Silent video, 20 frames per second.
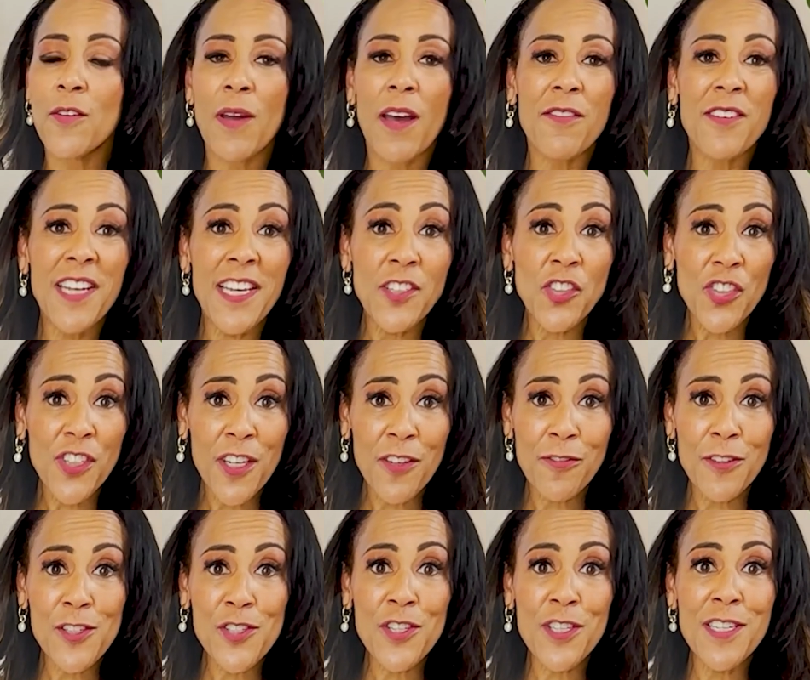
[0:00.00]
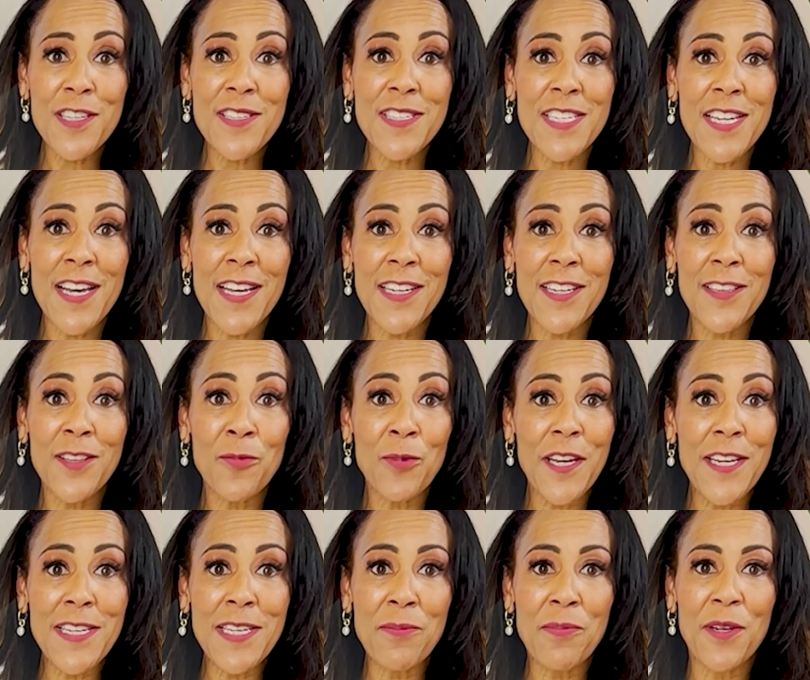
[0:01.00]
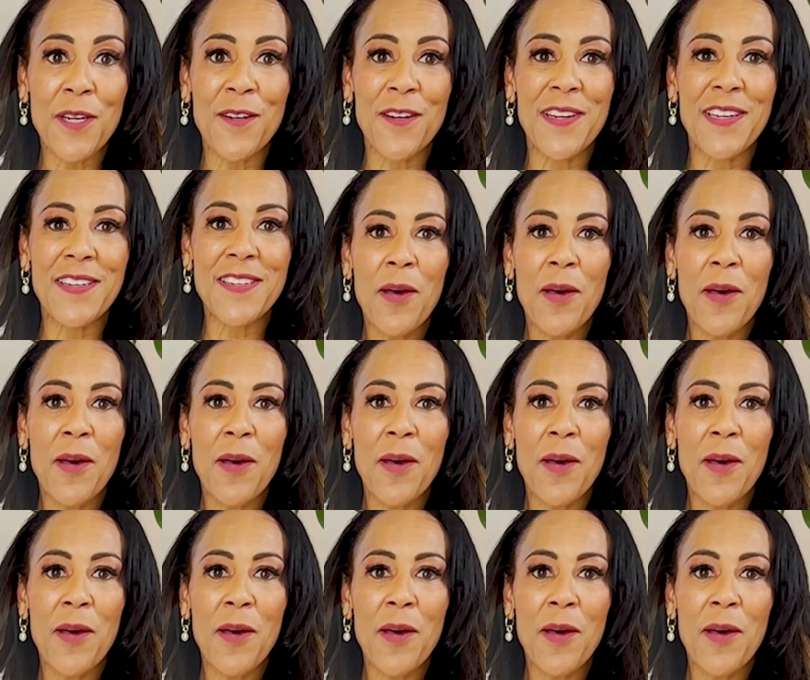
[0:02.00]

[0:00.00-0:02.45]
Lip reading: haven't actually officially started the waiting period.